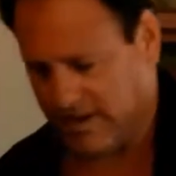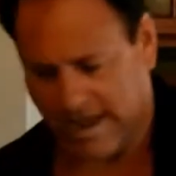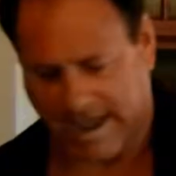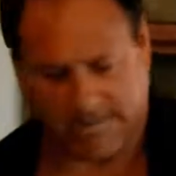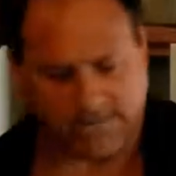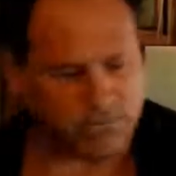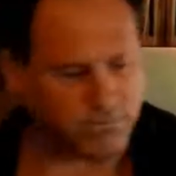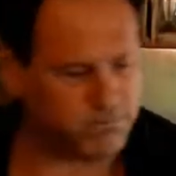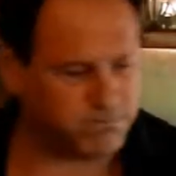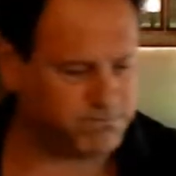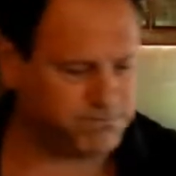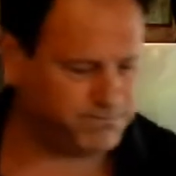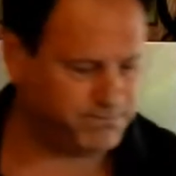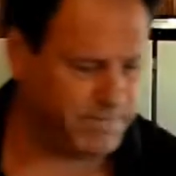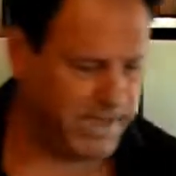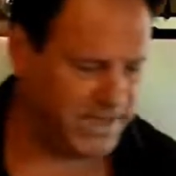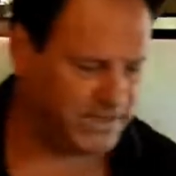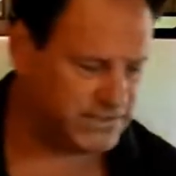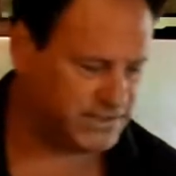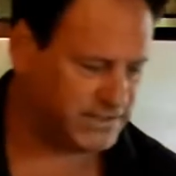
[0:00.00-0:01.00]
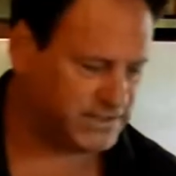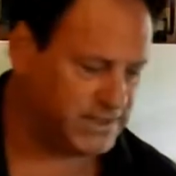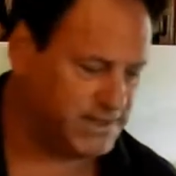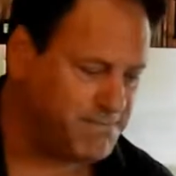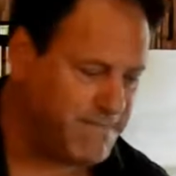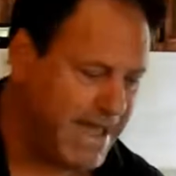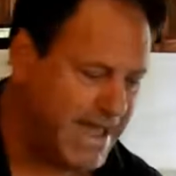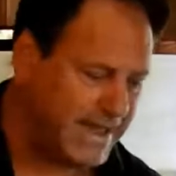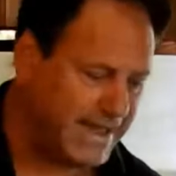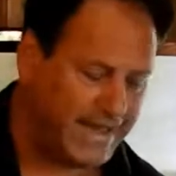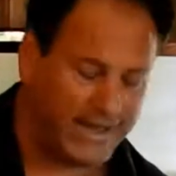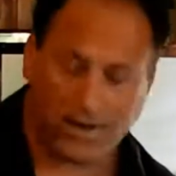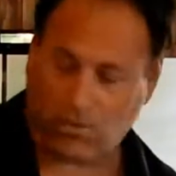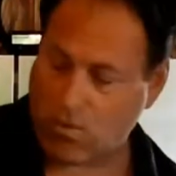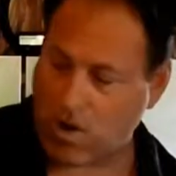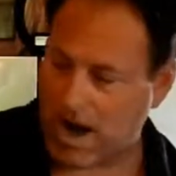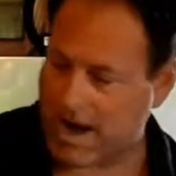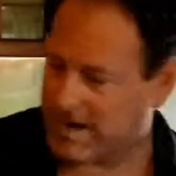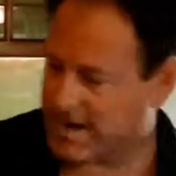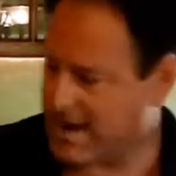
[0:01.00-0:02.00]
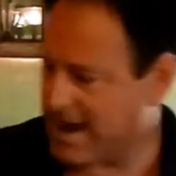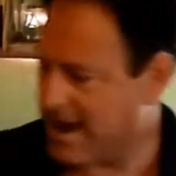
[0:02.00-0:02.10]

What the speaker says: I'm basically making it right